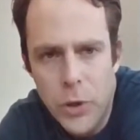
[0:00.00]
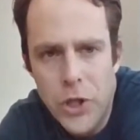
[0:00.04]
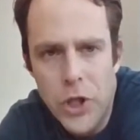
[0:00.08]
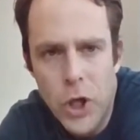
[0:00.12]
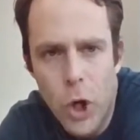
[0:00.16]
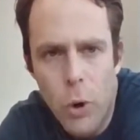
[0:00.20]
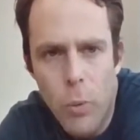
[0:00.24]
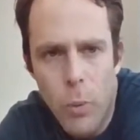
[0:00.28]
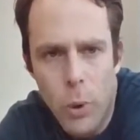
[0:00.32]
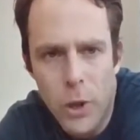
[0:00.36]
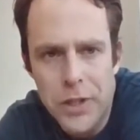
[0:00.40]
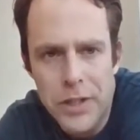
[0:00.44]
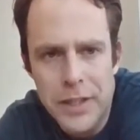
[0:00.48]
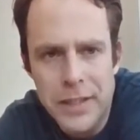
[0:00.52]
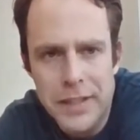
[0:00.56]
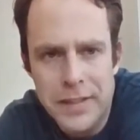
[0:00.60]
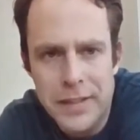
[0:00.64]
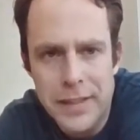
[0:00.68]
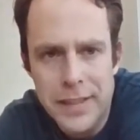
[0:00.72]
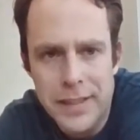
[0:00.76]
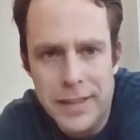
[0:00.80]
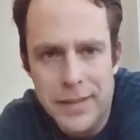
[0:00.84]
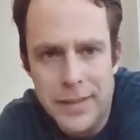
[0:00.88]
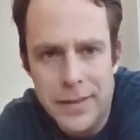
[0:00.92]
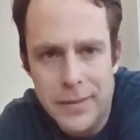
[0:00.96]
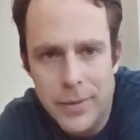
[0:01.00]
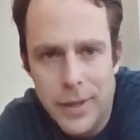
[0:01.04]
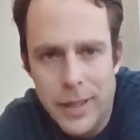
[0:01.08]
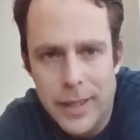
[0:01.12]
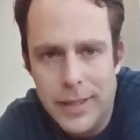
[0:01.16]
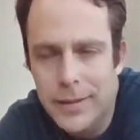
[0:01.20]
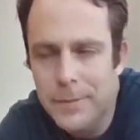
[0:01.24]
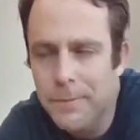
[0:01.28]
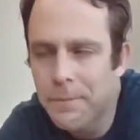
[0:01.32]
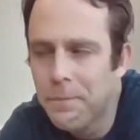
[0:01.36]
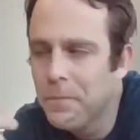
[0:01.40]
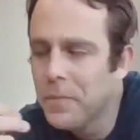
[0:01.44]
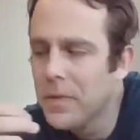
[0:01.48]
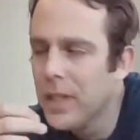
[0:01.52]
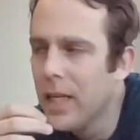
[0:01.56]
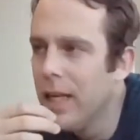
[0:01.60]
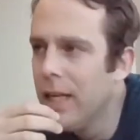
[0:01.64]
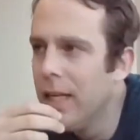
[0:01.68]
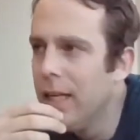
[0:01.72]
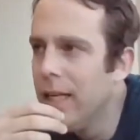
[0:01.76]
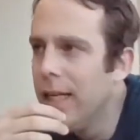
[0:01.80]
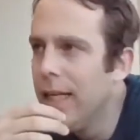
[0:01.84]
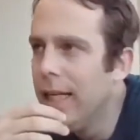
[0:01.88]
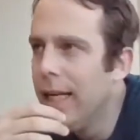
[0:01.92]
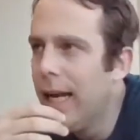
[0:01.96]
We know what this is, right?
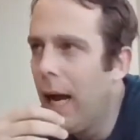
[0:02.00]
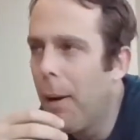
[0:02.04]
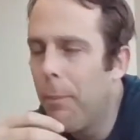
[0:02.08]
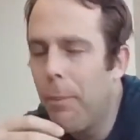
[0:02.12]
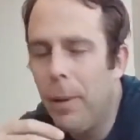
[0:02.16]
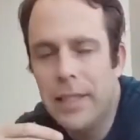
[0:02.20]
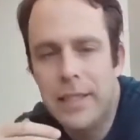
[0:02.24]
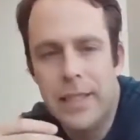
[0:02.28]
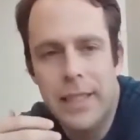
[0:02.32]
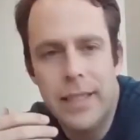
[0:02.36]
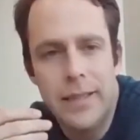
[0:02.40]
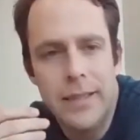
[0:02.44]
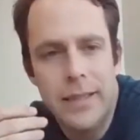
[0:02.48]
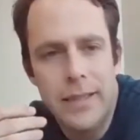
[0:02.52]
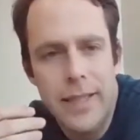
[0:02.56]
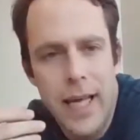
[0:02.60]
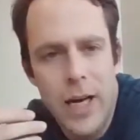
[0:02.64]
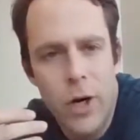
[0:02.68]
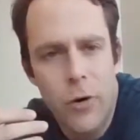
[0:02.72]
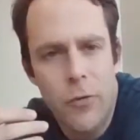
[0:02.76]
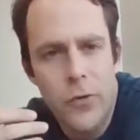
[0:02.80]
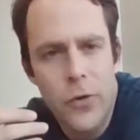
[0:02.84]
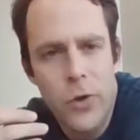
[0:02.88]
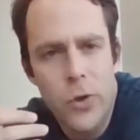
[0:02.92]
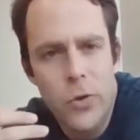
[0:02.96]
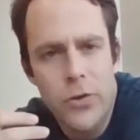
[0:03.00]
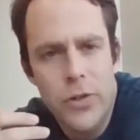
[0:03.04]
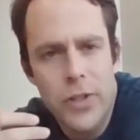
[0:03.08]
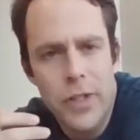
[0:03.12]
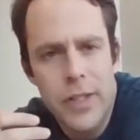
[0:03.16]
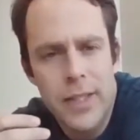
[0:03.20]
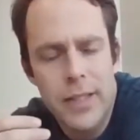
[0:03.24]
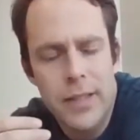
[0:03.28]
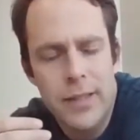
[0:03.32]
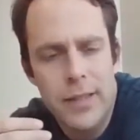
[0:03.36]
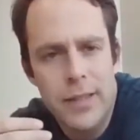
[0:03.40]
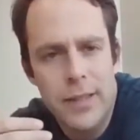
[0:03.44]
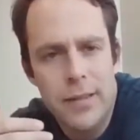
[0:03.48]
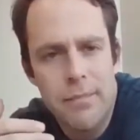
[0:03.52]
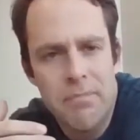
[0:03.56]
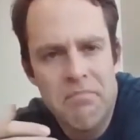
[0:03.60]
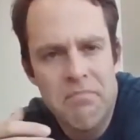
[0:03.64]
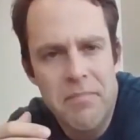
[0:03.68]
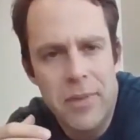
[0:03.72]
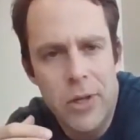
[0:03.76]
But instead of using these